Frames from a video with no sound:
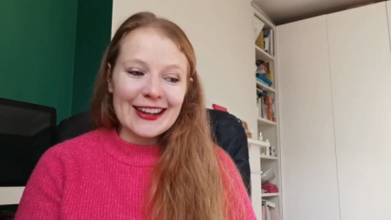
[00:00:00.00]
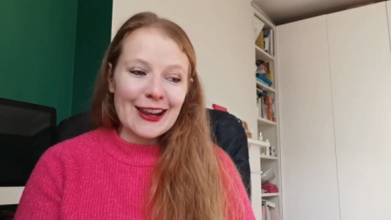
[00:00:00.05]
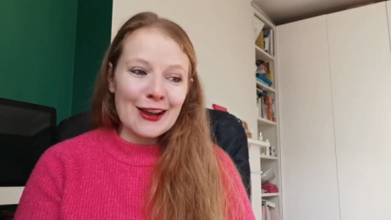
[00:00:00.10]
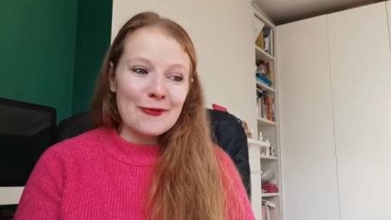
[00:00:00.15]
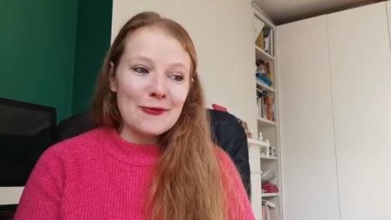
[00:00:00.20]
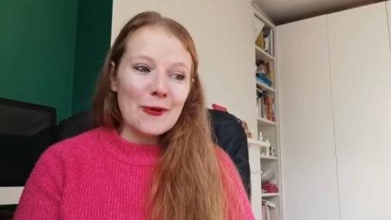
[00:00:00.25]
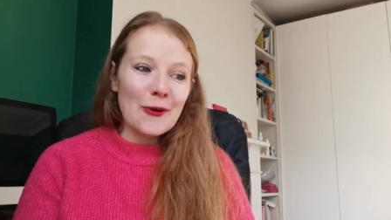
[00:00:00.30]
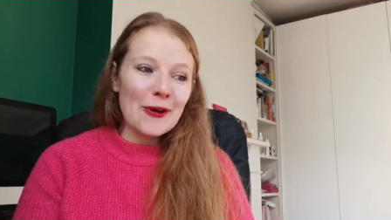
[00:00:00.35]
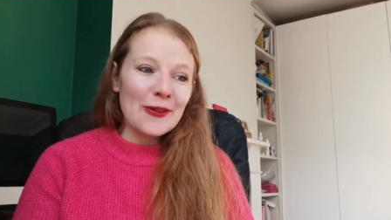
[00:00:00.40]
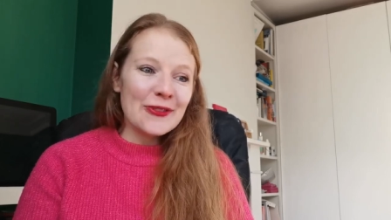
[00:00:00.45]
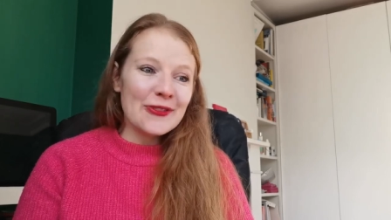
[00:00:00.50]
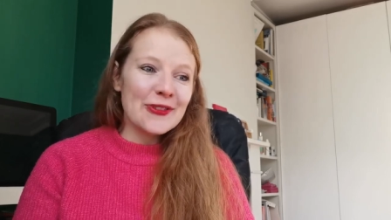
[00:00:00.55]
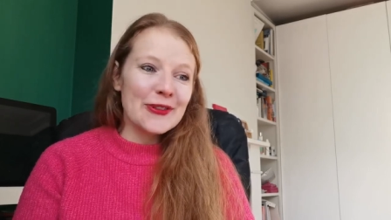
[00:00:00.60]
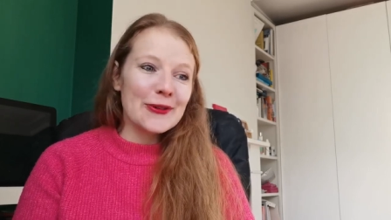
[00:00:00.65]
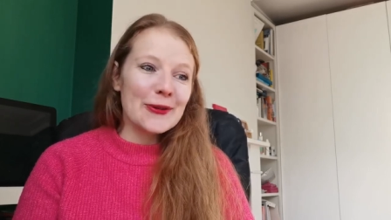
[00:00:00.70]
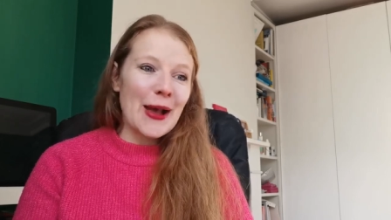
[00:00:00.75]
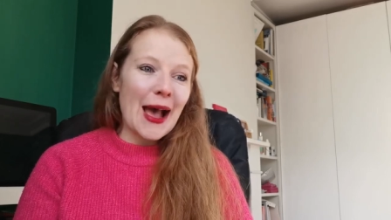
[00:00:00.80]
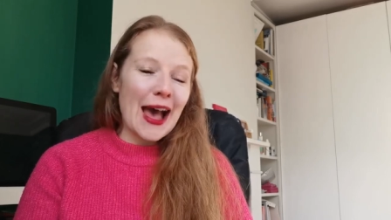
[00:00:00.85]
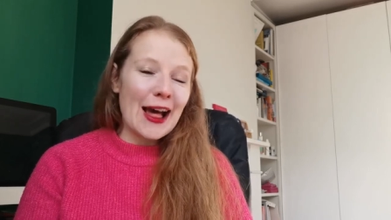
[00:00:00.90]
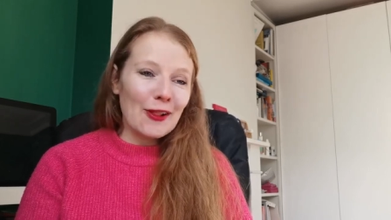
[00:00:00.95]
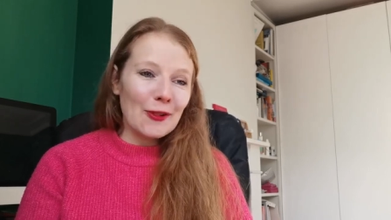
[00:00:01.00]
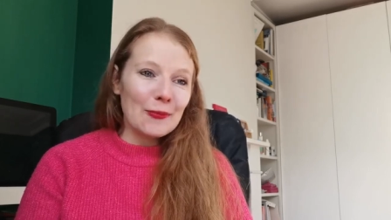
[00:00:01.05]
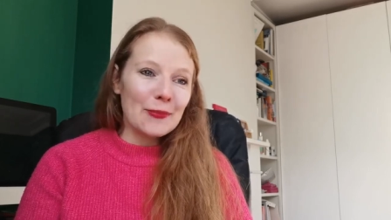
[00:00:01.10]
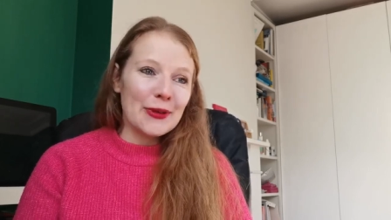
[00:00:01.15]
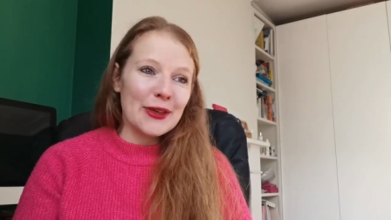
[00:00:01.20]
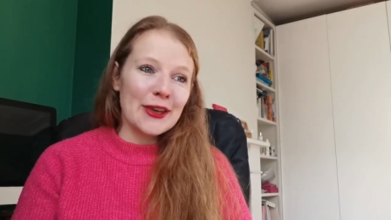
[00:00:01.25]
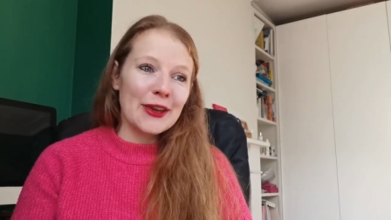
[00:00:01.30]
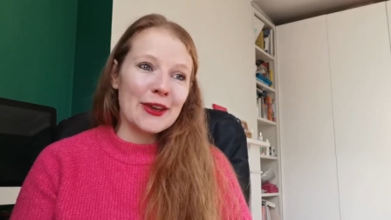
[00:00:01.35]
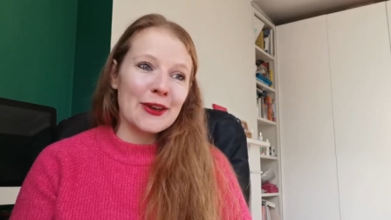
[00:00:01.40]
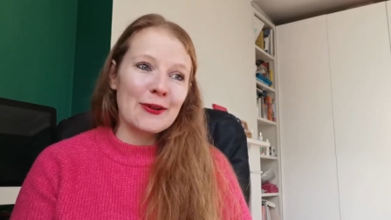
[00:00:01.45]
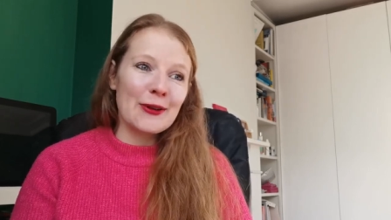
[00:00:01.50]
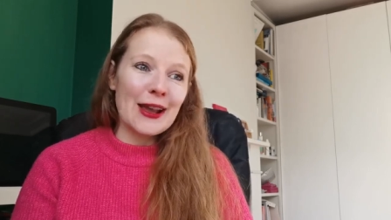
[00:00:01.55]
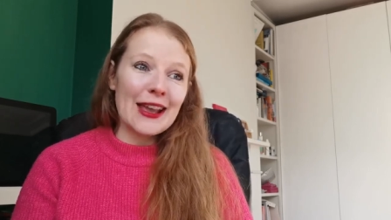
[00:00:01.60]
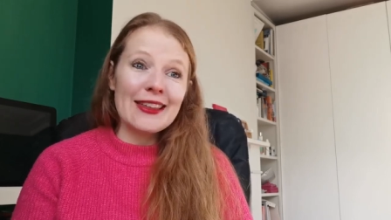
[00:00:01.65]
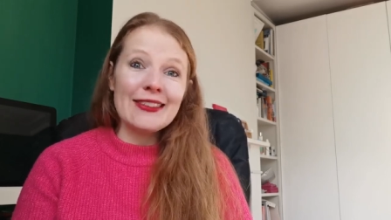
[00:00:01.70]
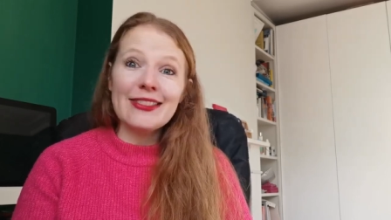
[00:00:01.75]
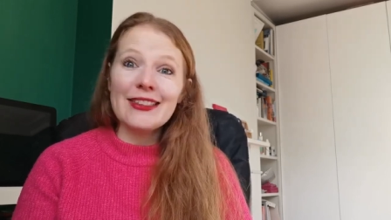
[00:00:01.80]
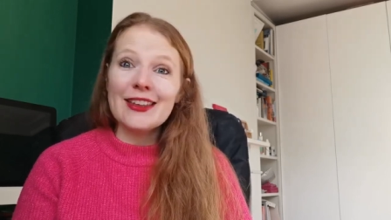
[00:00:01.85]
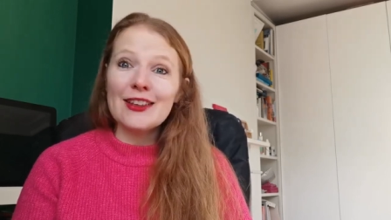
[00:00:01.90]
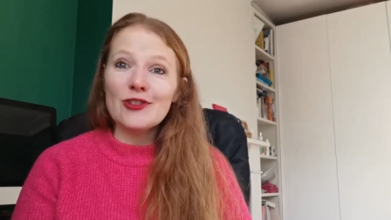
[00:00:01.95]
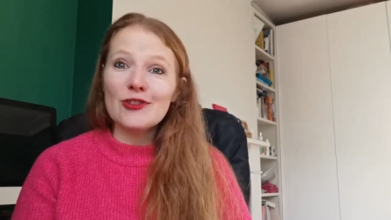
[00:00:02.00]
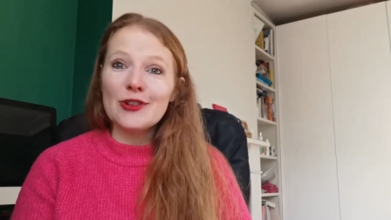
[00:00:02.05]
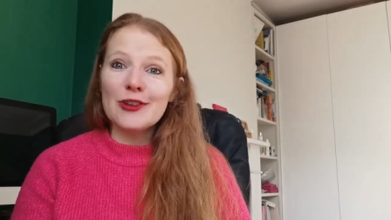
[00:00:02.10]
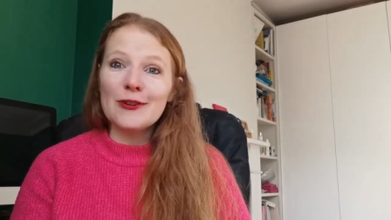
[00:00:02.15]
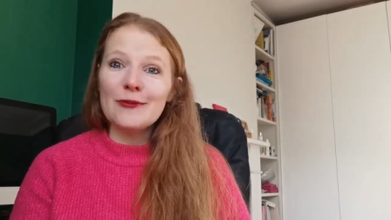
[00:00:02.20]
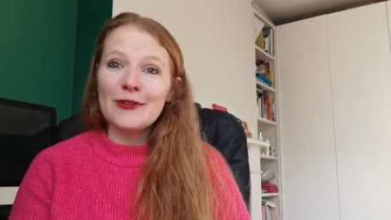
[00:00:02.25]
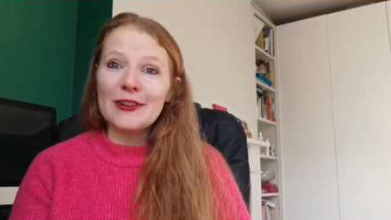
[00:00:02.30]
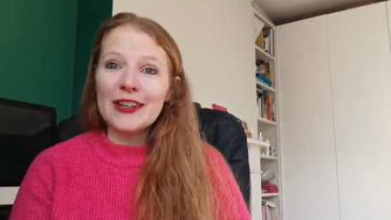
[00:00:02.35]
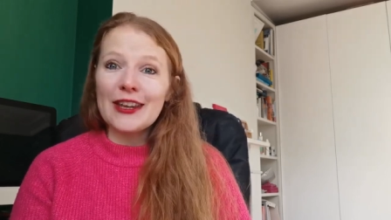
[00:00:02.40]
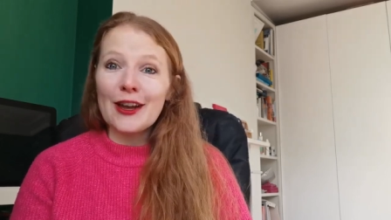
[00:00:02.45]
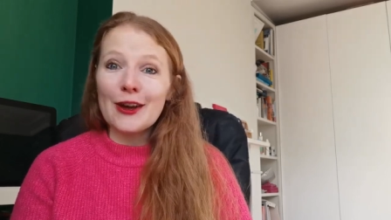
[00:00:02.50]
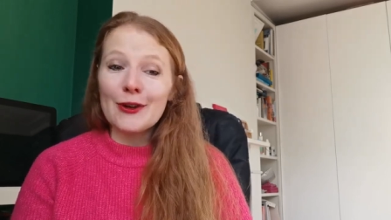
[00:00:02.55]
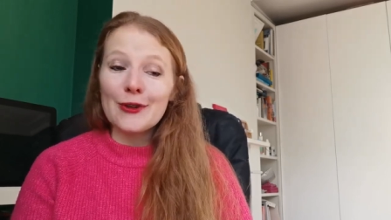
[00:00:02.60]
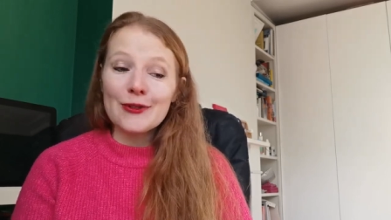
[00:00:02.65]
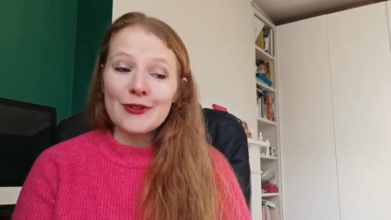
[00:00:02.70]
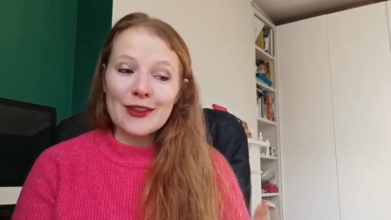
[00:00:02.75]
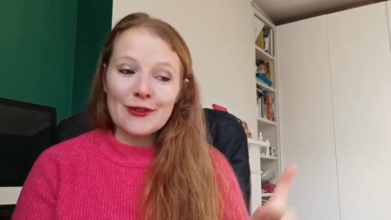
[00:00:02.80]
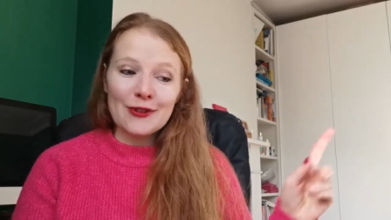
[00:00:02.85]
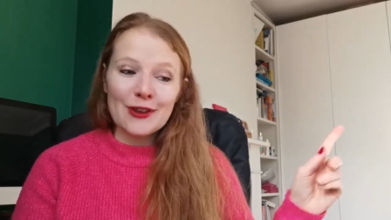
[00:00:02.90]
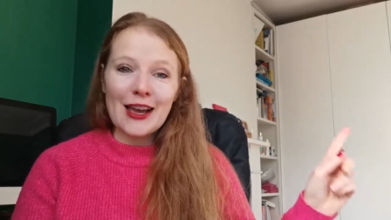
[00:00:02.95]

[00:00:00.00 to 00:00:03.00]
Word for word: And I want to help you in these two videos.